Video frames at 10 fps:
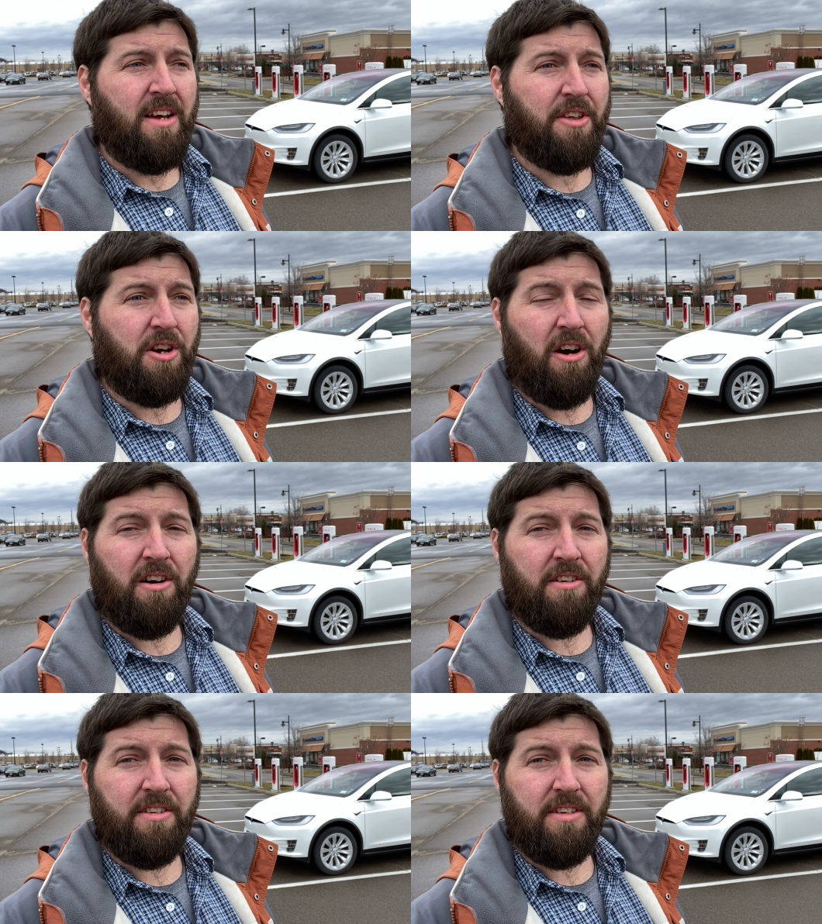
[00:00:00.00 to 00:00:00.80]
The
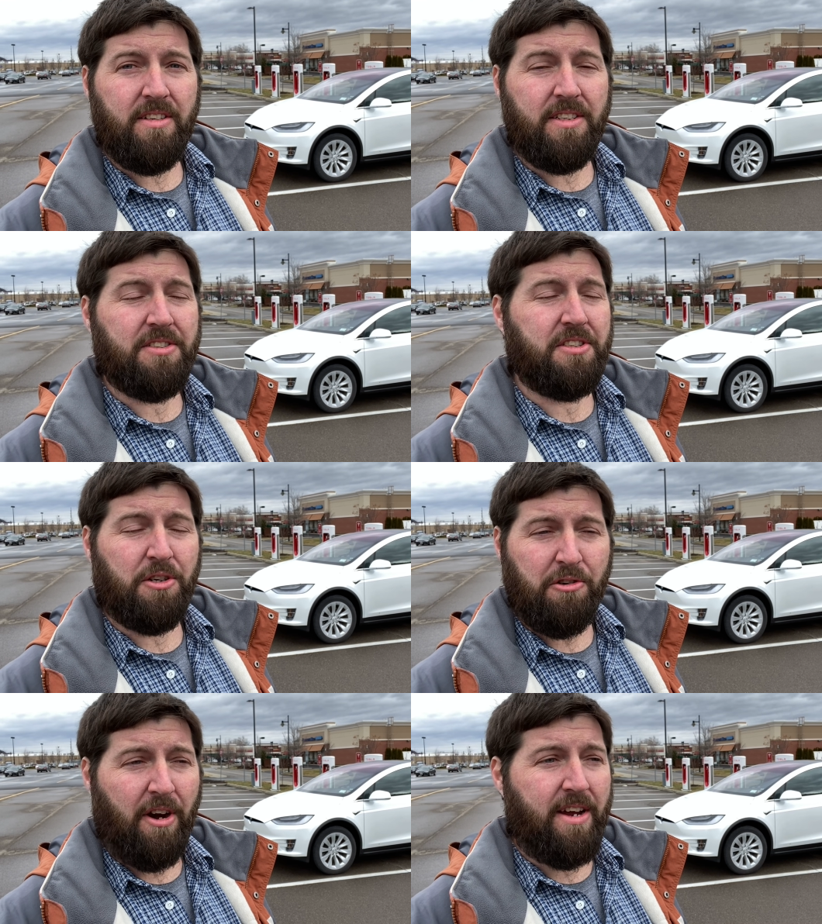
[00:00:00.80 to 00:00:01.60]
car is
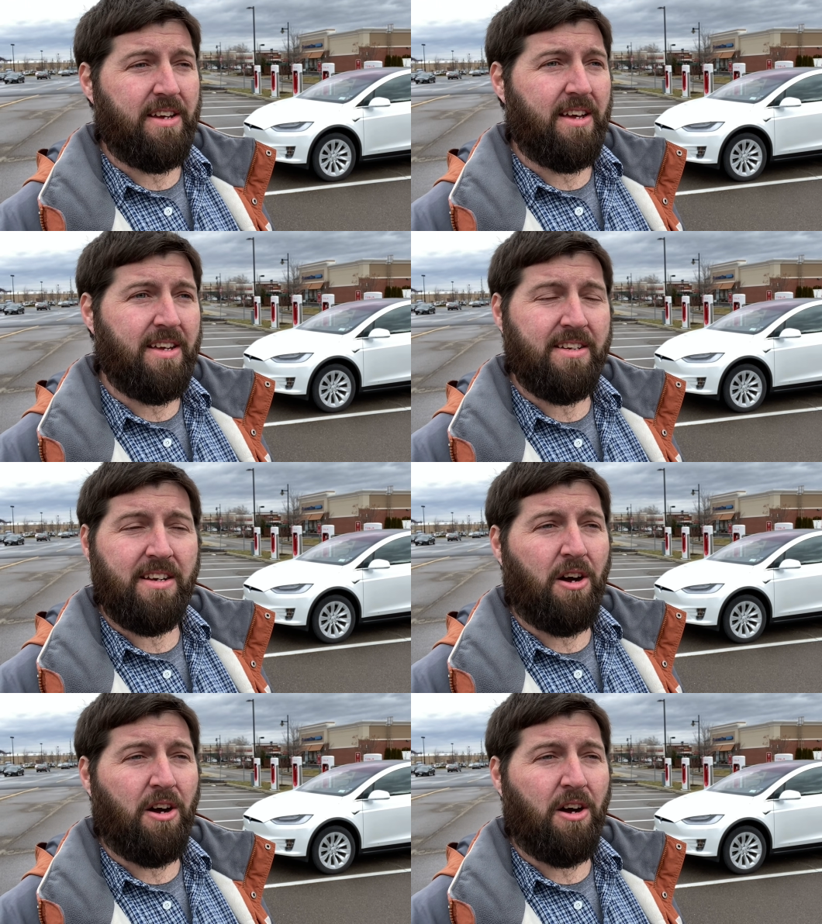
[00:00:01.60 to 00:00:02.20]
still great, and in